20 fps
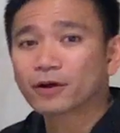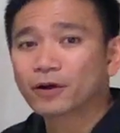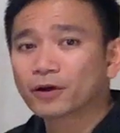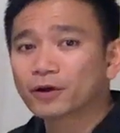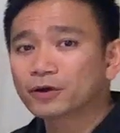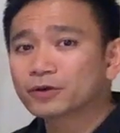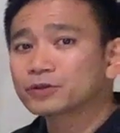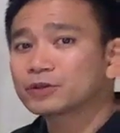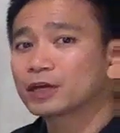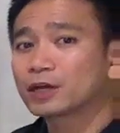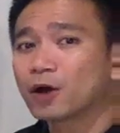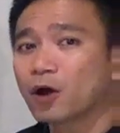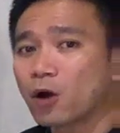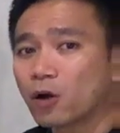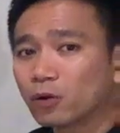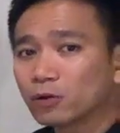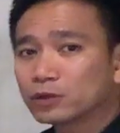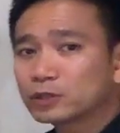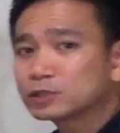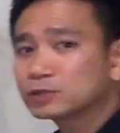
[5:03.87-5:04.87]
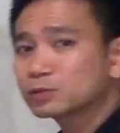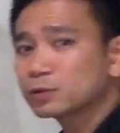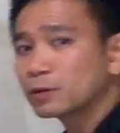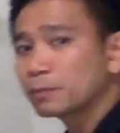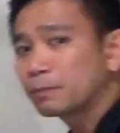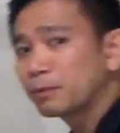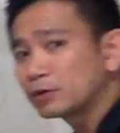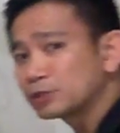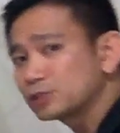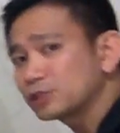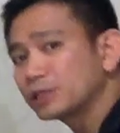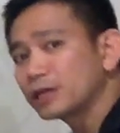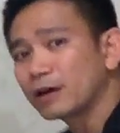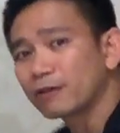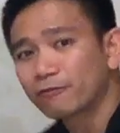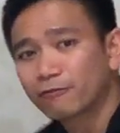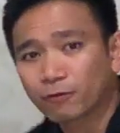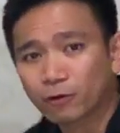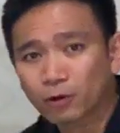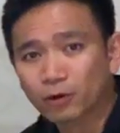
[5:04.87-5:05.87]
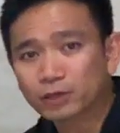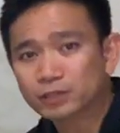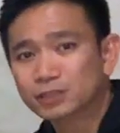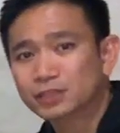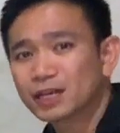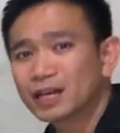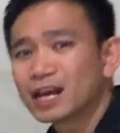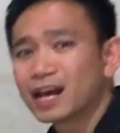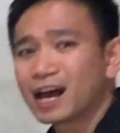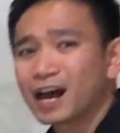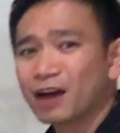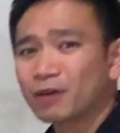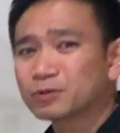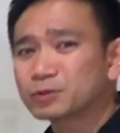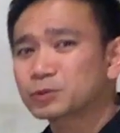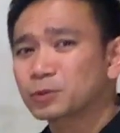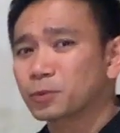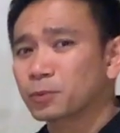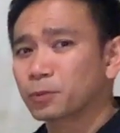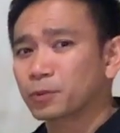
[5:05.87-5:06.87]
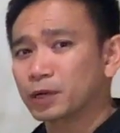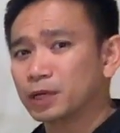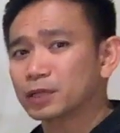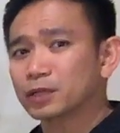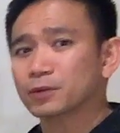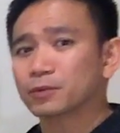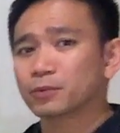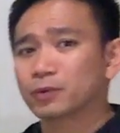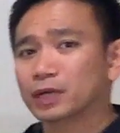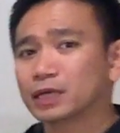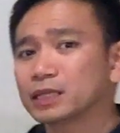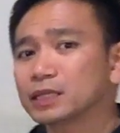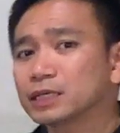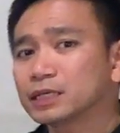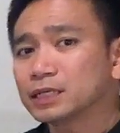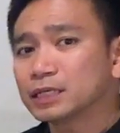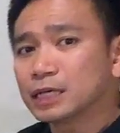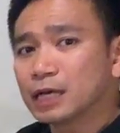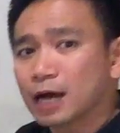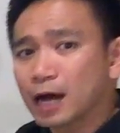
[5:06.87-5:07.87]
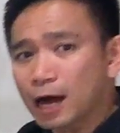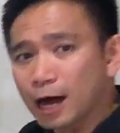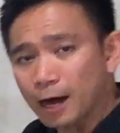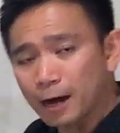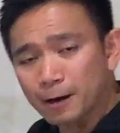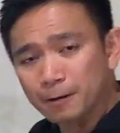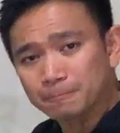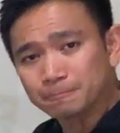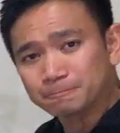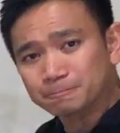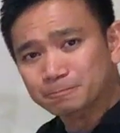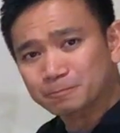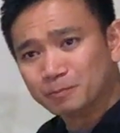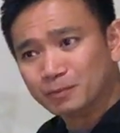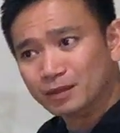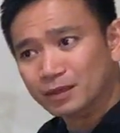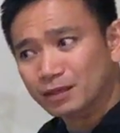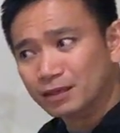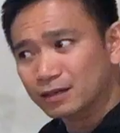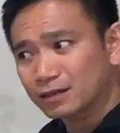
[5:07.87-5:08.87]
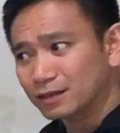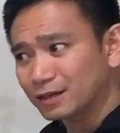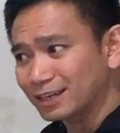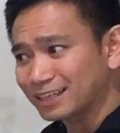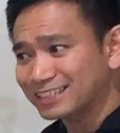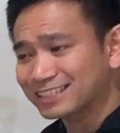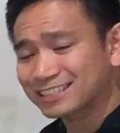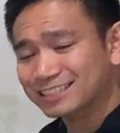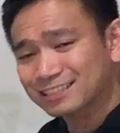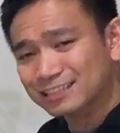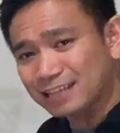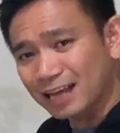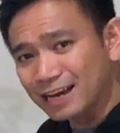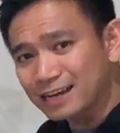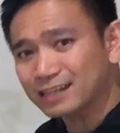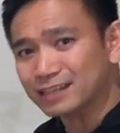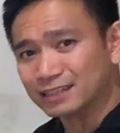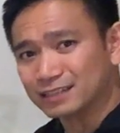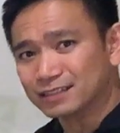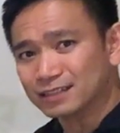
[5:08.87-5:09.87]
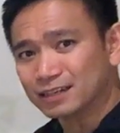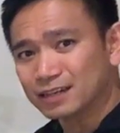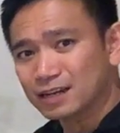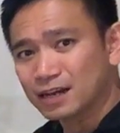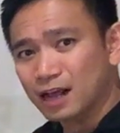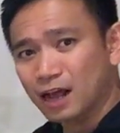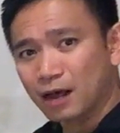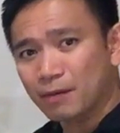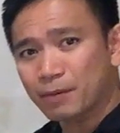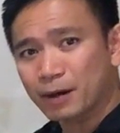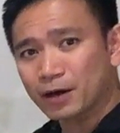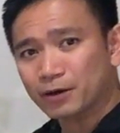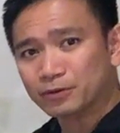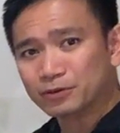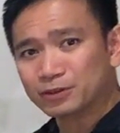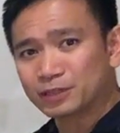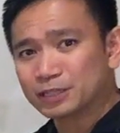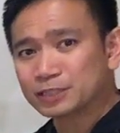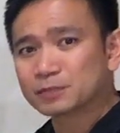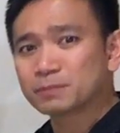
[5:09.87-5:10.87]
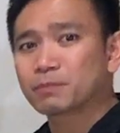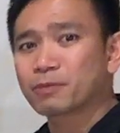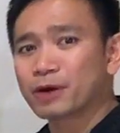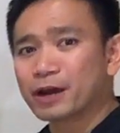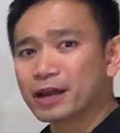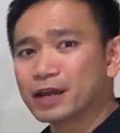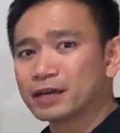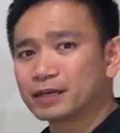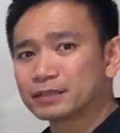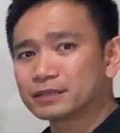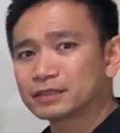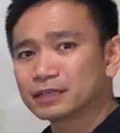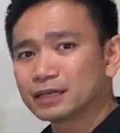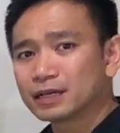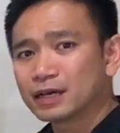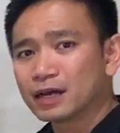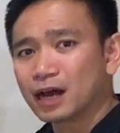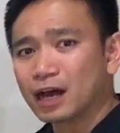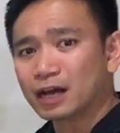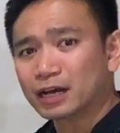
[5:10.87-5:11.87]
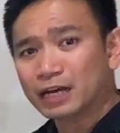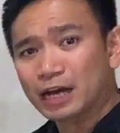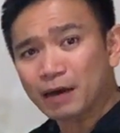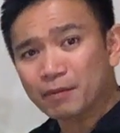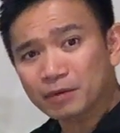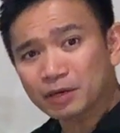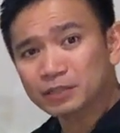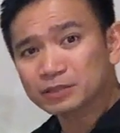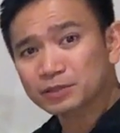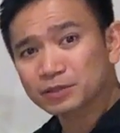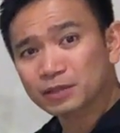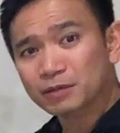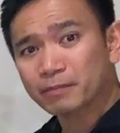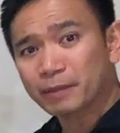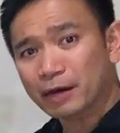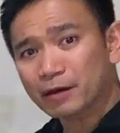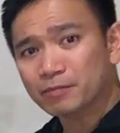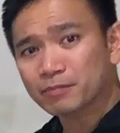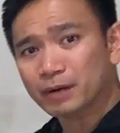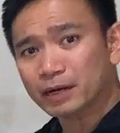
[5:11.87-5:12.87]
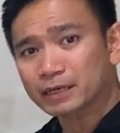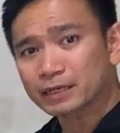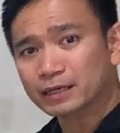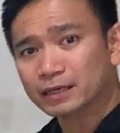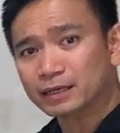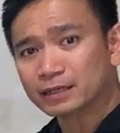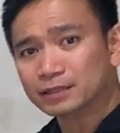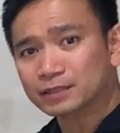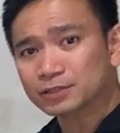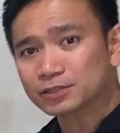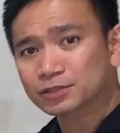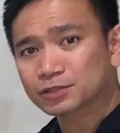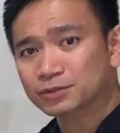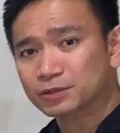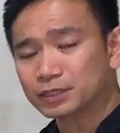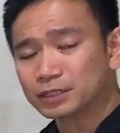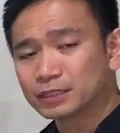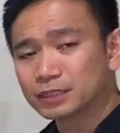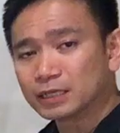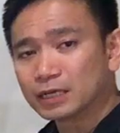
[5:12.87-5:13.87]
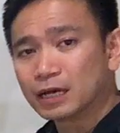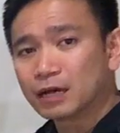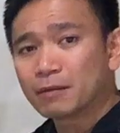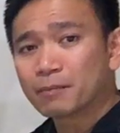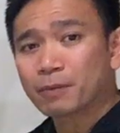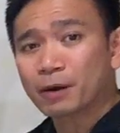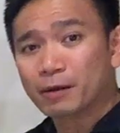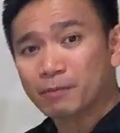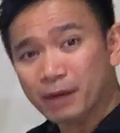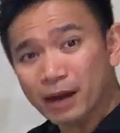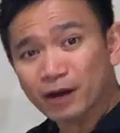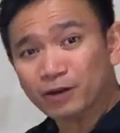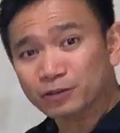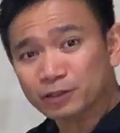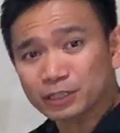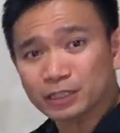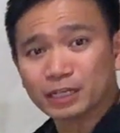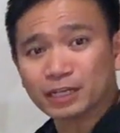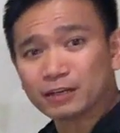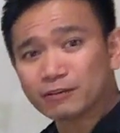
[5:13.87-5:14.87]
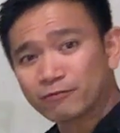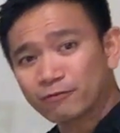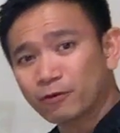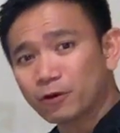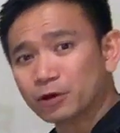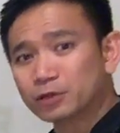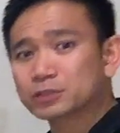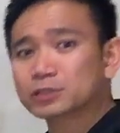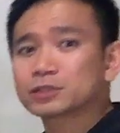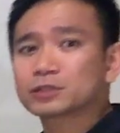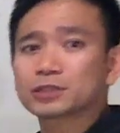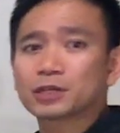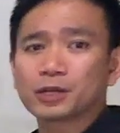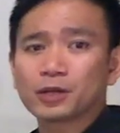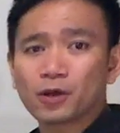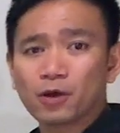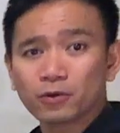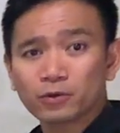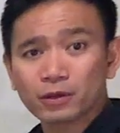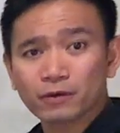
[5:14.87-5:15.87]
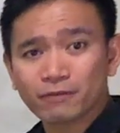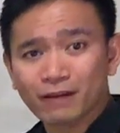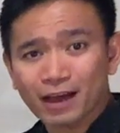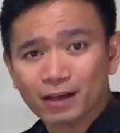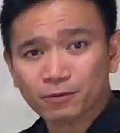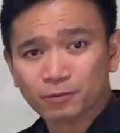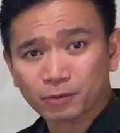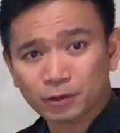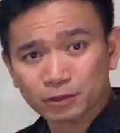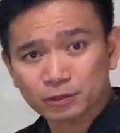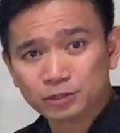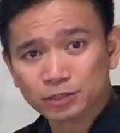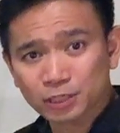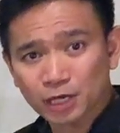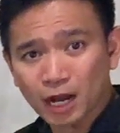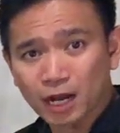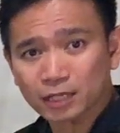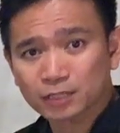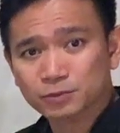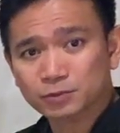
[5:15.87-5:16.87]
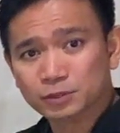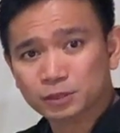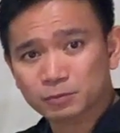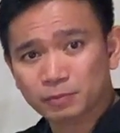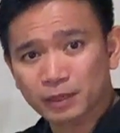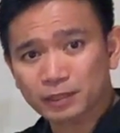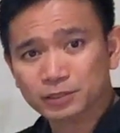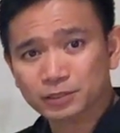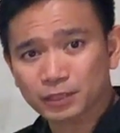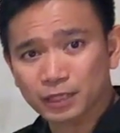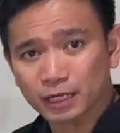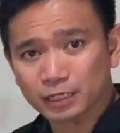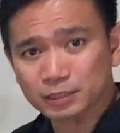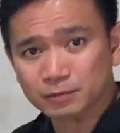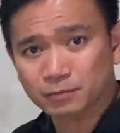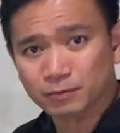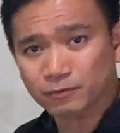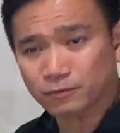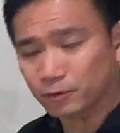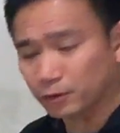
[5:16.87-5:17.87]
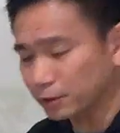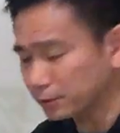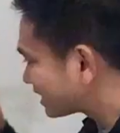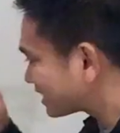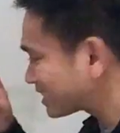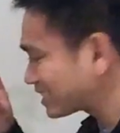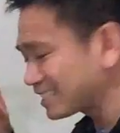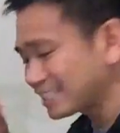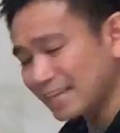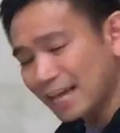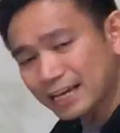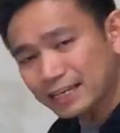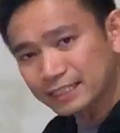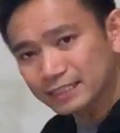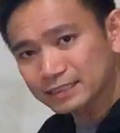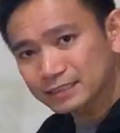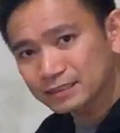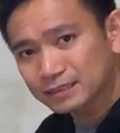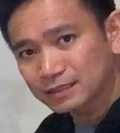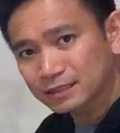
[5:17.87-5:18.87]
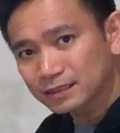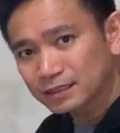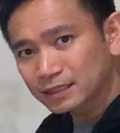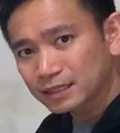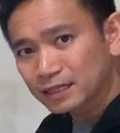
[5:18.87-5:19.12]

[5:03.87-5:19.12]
heard that Ohlins were pushing out forks, I was really excited about this brand coming into the mountain biking industry. primarily in forks because I know they've had rear shocks with Specialized before. The second,